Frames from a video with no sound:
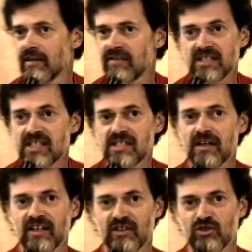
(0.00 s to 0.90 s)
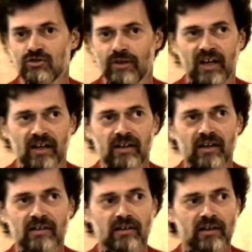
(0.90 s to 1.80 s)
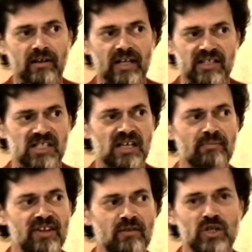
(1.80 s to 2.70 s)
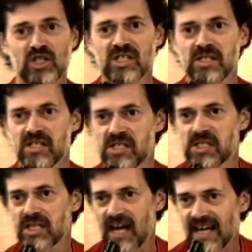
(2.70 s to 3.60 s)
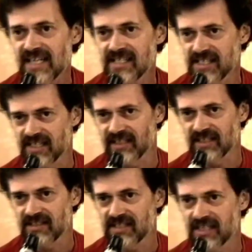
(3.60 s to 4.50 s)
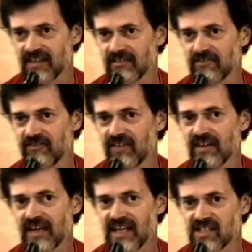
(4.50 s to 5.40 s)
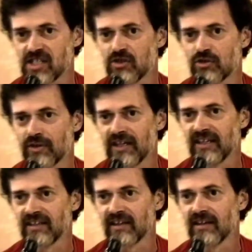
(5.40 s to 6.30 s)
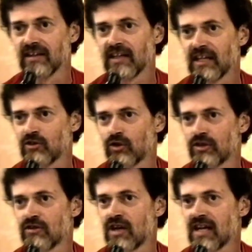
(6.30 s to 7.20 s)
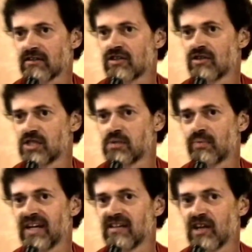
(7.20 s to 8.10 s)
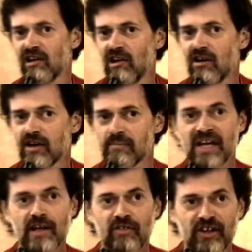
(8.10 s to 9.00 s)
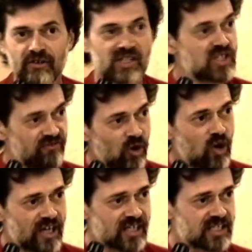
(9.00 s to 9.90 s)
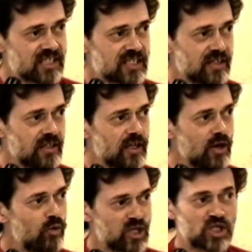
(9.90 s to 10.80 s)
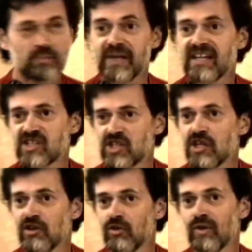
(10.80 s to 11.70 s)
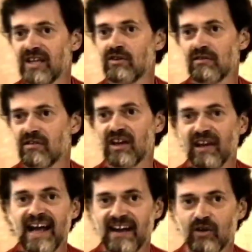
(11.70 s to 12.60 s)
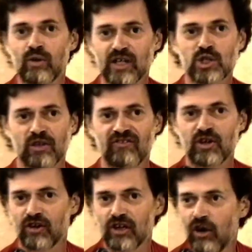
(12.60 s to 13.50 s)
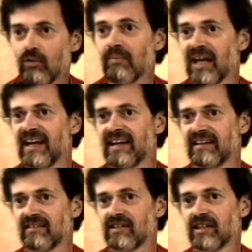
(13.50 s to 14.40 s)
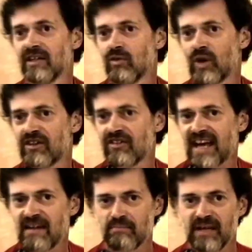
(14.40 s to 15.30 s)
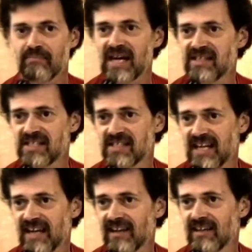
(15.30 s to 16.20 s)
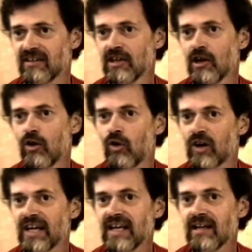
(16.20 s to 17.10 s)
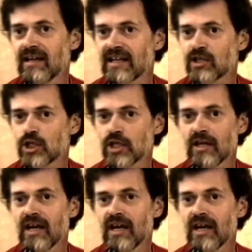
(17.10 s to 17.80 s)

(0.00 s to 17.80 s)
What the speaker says: This is not a drug. It's something which is disguising itself as a drug in order not to spread alarm. There is a voice which speaks to you in the language of your homeland, whether that be Mazatecan or English.